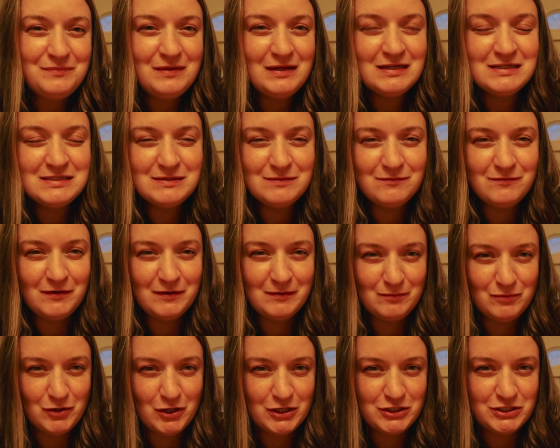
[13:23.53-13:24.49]
fun
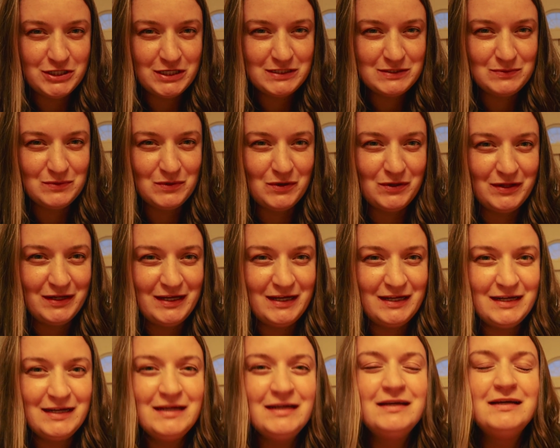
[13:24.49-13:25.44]
projects
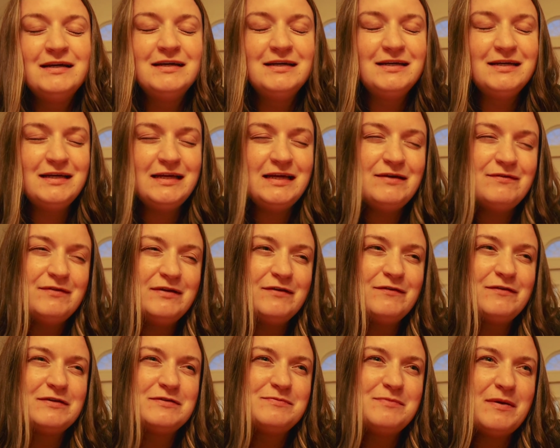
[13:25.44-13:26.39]
rolling, even if
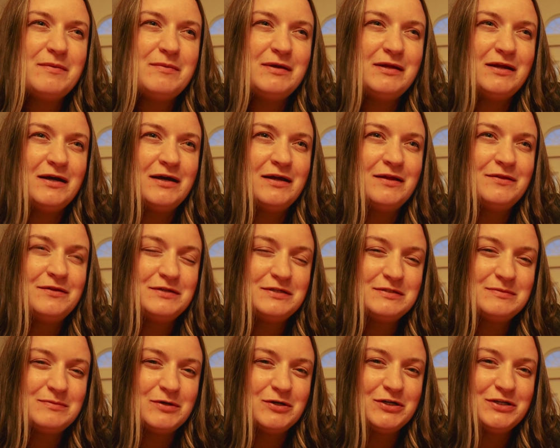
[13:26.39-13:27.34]
it's maybe not the
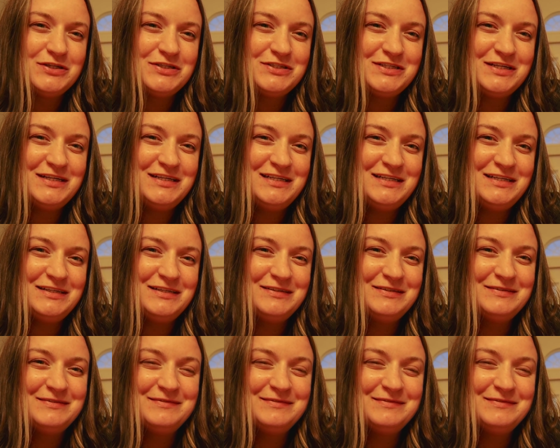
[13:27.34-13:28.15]
smartest idea.